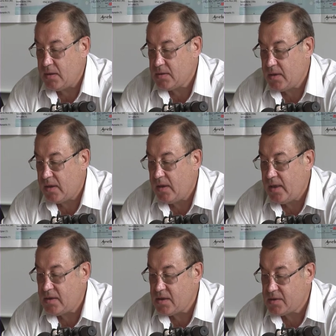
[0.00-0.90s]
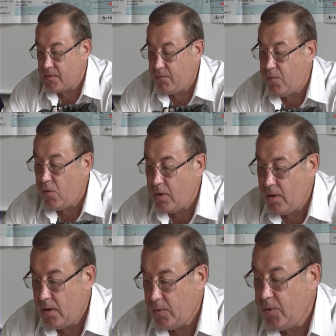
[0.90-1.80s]
the organizers of Ofog
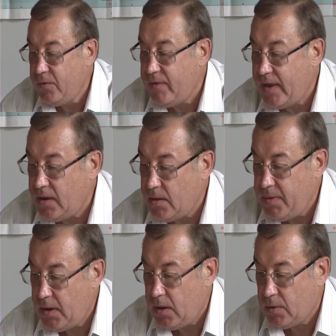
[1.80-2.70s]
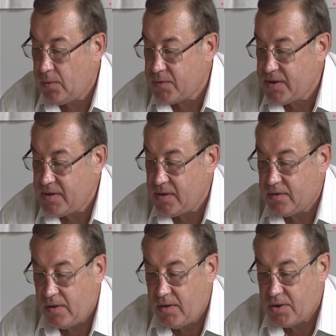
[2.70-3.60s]
who invited me to this
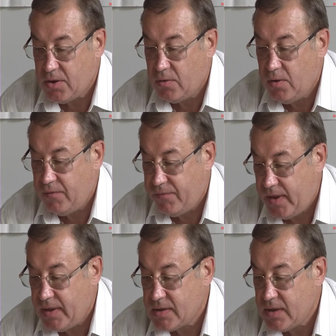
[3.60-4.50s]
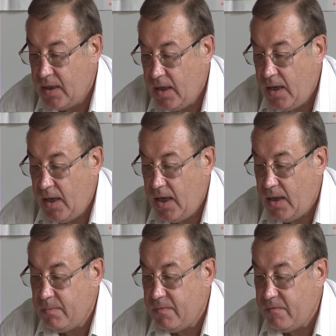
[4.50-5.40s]
international conference
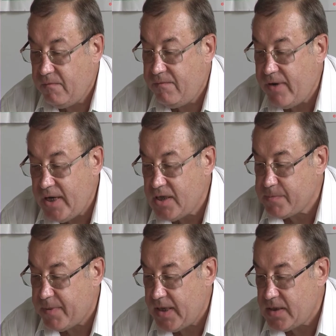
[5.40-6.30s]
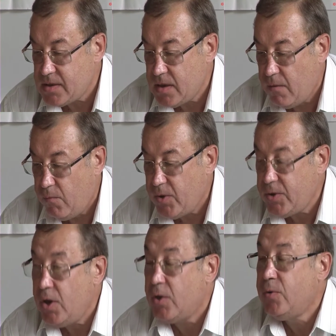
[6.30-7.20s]
and very express what
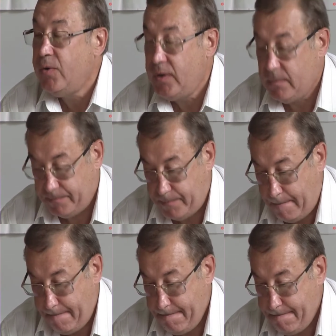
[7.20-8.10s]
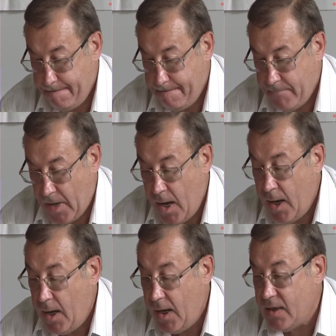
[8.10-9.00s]
you are doing.
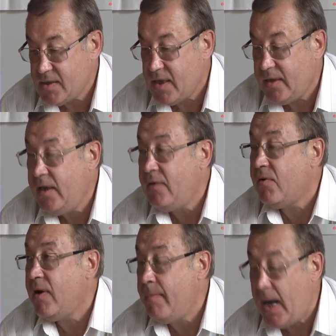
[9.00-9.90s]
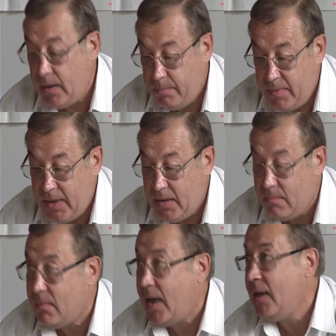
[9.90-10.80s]
As Agneta reminded me,
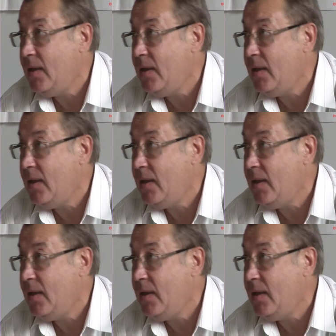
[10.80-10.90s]
my